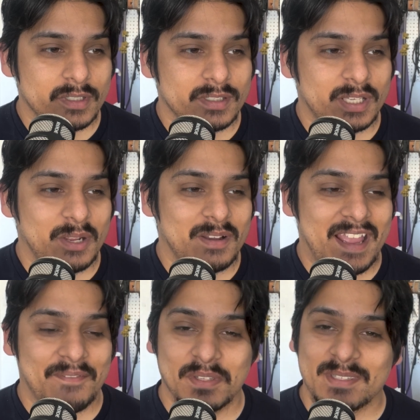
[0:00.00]
So
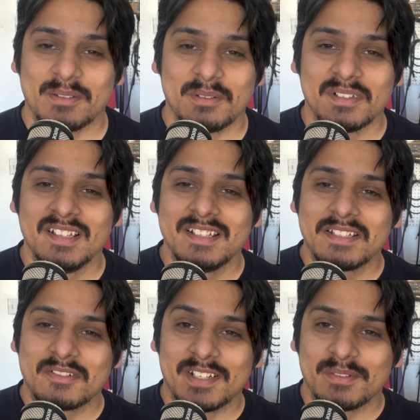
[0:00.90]
I've also
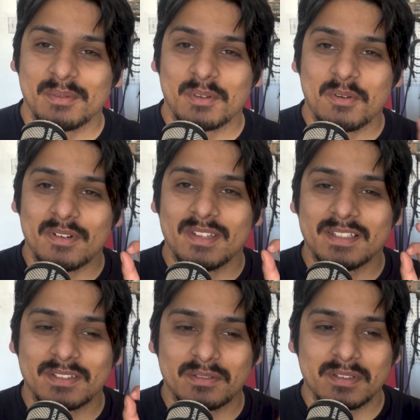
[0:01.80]
tried to record
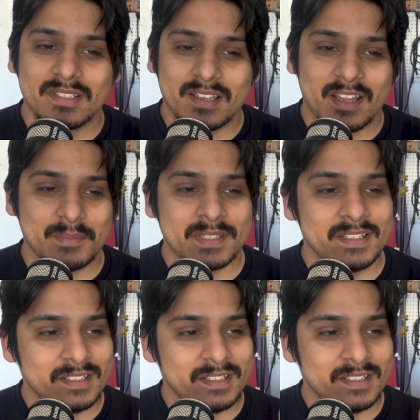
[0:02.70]
this 3 times.